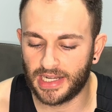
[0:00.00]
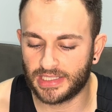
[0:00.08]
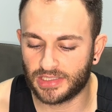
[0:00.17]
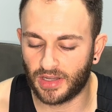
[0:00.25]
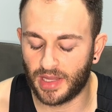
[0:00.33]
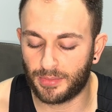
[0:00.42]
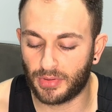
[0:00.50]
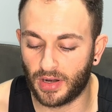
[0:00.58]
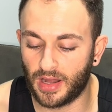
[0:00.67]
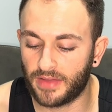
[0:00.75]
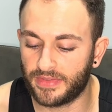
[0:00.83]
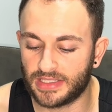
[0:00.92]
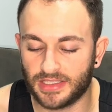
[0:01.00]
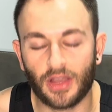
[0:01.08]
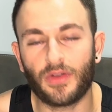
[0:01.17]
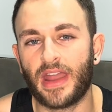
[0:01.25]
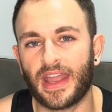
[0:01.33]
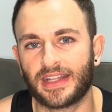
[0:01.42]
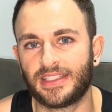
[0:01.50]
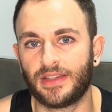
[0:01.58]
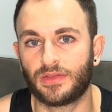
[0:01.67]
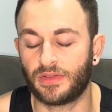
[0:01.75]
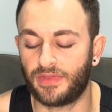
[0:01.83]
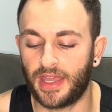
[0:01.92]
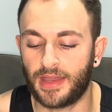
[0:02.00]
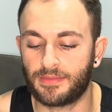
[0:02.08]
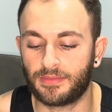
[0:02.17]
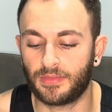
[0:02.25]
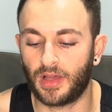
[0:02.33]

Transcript: solid product. There's no negatives with it,